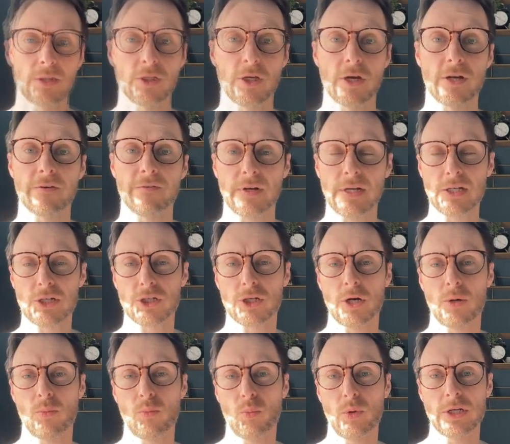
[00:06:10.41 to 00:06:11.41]
Now, to finish
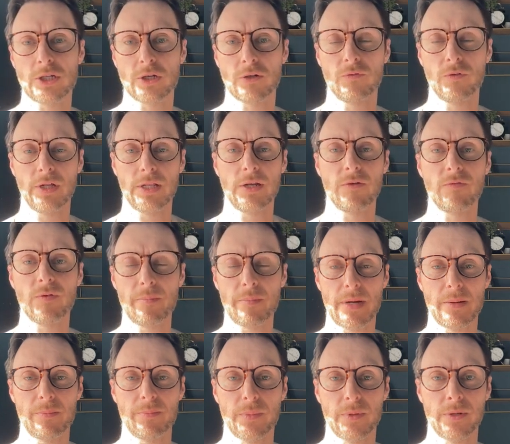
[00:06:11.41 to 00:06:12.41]
up, we should really
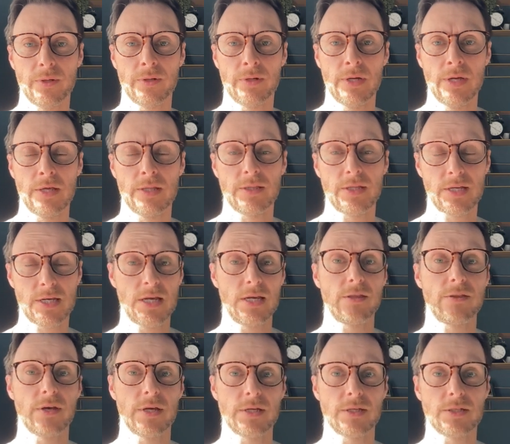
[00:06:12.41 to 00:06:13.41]
remember the key
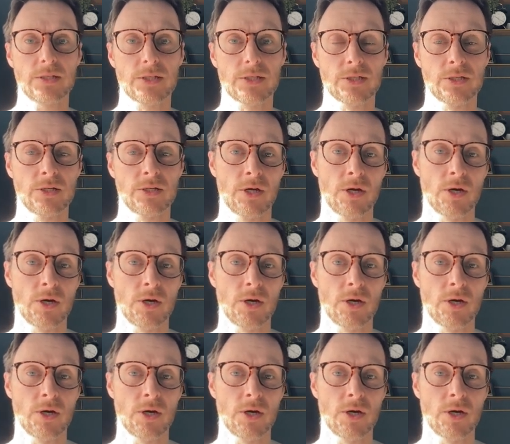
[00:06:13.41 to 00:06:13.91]
things.